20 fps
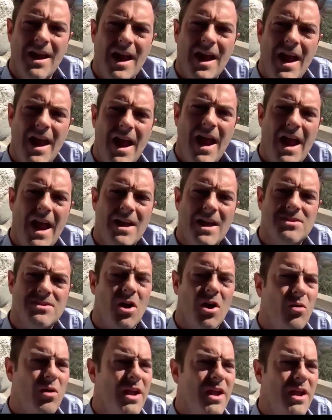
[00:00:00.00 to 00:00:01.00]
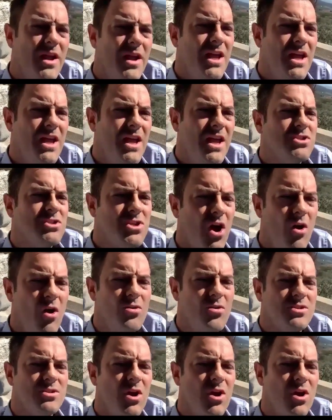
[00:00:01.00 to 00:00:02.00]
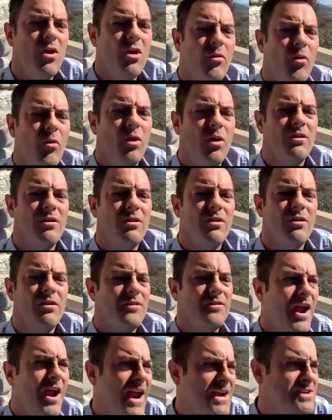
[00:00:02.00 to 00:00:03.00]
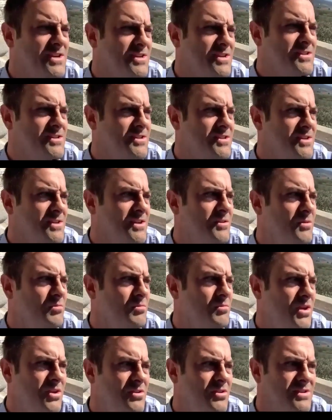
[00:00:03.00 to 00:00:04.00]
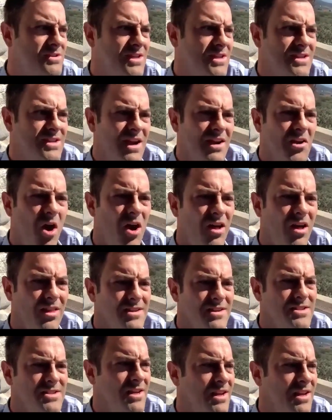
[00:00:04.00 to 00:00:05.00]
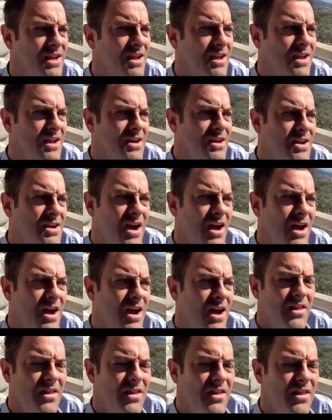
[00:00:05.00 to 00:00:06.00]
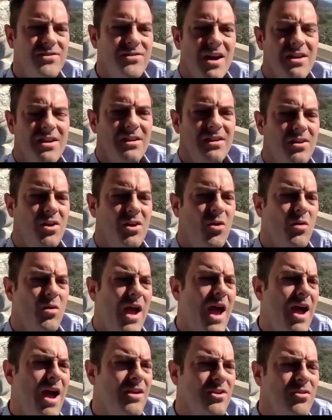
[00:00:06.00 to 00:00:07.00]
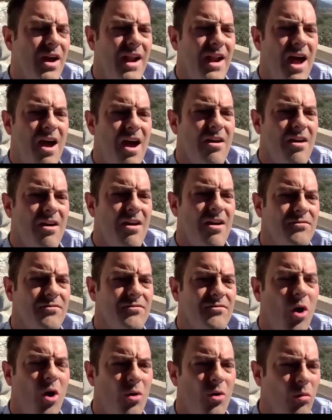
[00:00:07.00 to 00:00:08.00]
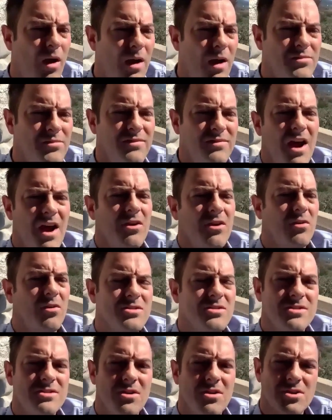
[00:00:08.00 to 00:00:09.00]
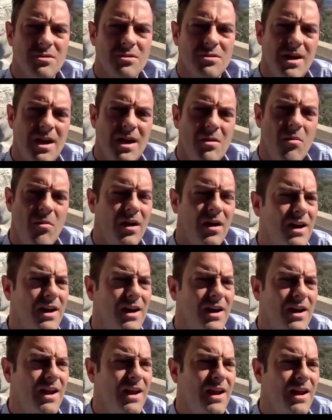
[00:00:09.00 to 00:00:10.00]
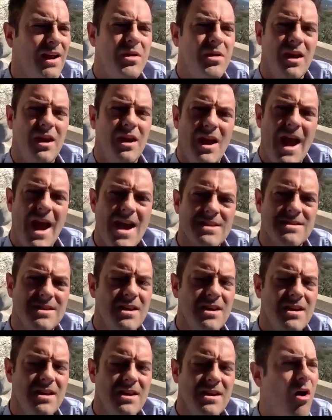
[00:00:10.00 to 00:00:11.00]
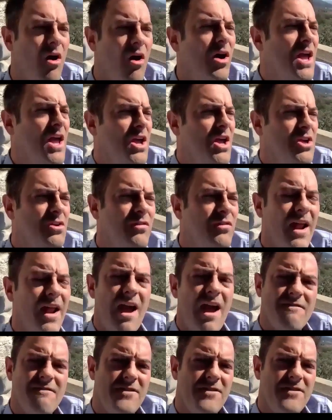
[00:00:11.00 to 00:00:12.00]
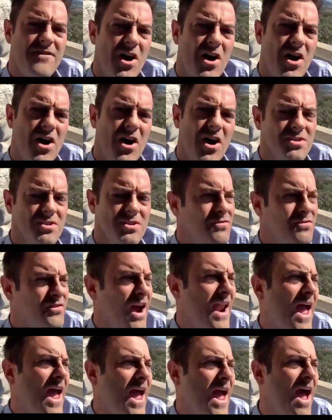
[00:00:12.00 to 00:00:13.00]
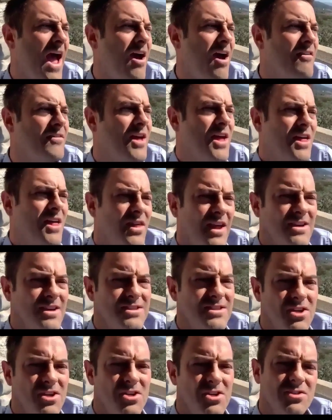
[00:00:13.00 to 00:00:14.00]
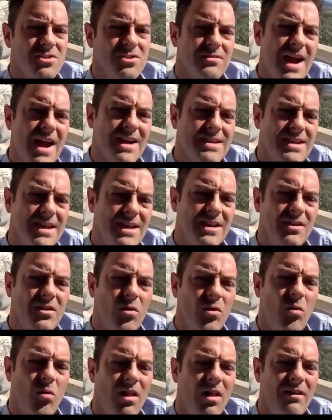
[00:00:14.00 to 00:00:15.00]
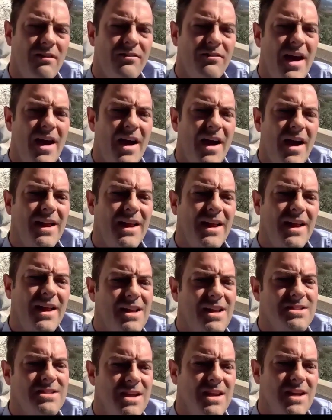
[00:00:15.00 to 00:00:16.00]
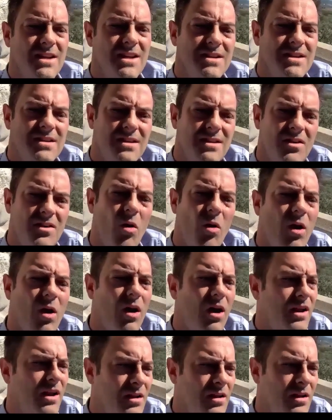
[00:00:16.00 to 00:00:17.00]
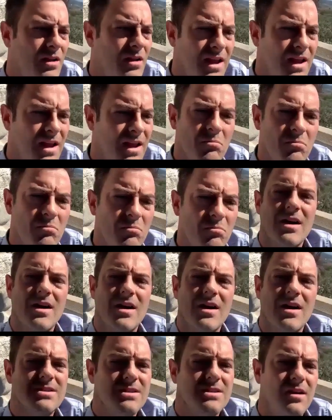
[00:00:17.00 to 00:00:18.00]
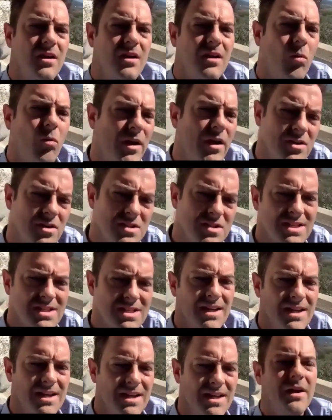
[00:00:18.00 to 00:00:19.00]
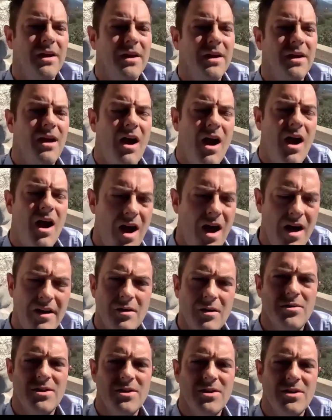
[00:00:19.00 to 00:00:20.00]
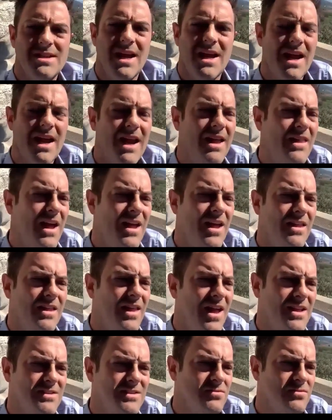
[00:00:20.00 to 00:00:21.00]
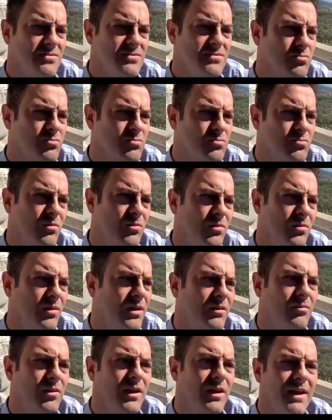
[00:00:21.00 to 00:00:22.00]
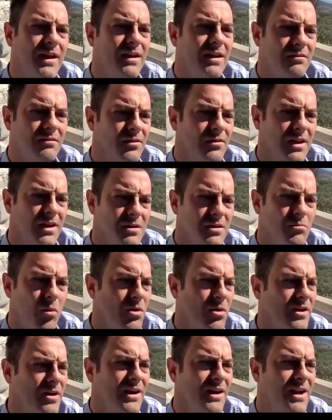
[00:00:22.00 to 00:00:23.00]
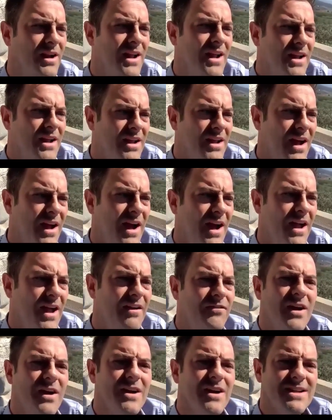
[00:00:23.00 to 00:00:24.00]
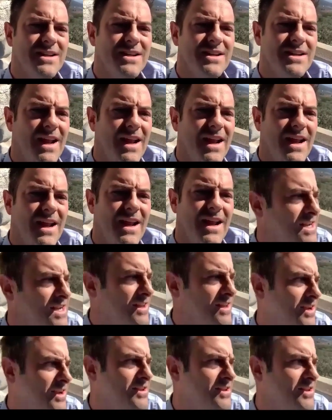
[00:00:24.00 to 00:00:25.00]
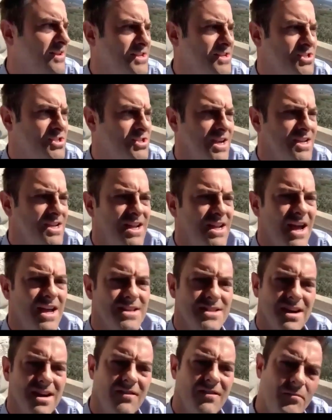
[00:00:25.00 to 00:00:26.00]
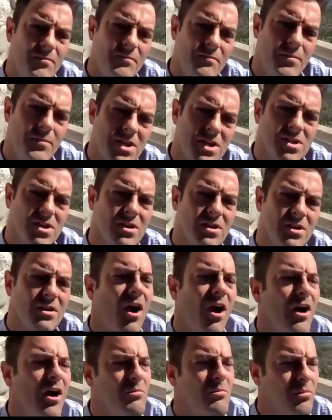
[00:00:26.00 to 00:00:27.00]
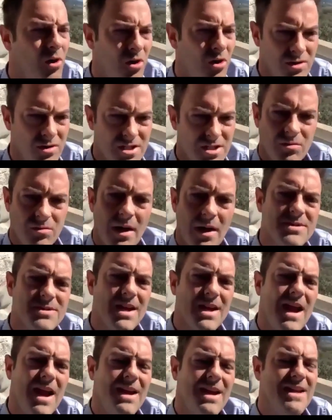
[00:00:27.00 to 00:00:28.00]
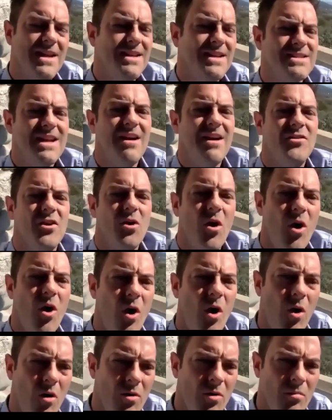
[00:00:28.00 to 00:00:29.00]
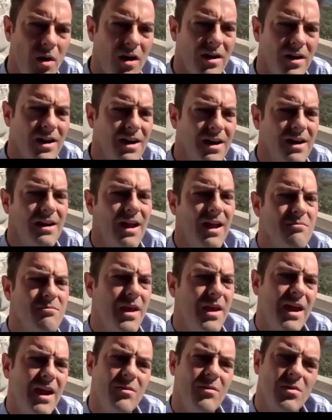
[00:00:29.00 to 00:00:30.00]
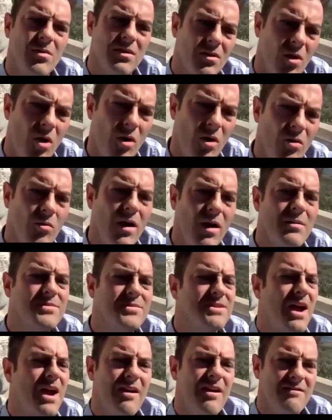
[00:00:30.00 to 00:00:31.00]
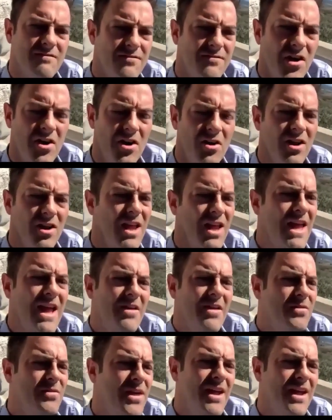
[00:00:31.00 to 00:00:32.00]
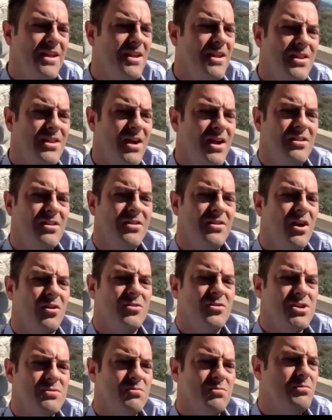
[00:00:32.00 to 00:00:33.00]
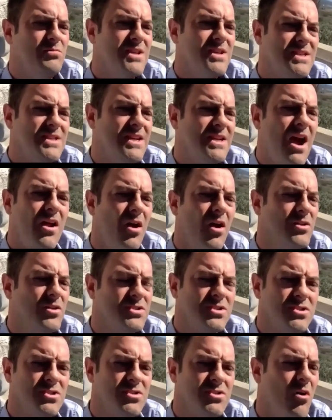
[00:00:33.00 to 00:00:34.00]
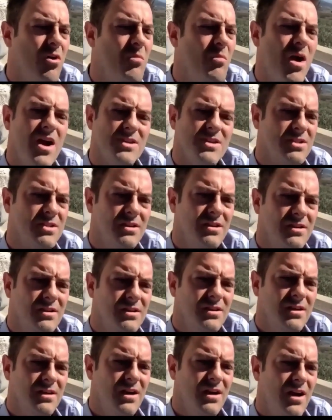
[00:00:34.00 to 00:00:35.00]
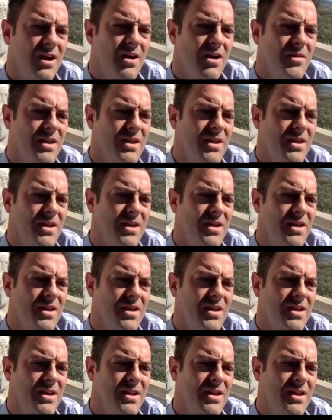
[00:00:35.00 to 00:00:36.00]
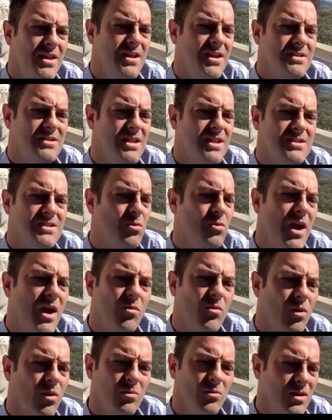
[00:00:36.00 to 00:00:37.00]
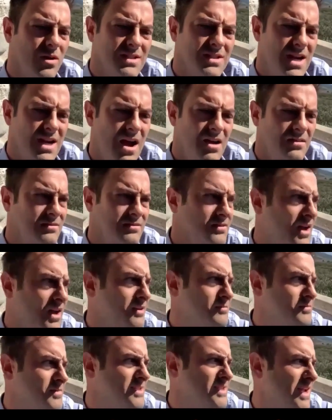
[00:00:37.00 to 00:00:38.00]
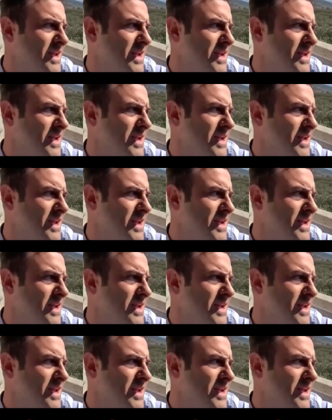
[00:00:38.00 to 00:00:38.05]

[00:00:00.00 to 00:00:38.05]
And so it's so important for agents to be using technology. They have to, you got to have your own website, your own social media marketing campaign, SEO. You've got to have funnels. You've got to have things that are directing qualified leads into your inbox when you're sleeping, 100%. And that's really, really important. If there's an agent out there that just has their picture on a brokerage website and doesn't have their own marketing campaign with their own website and funnel, then they're just missing out on so much. It's the way the world works now, 100%.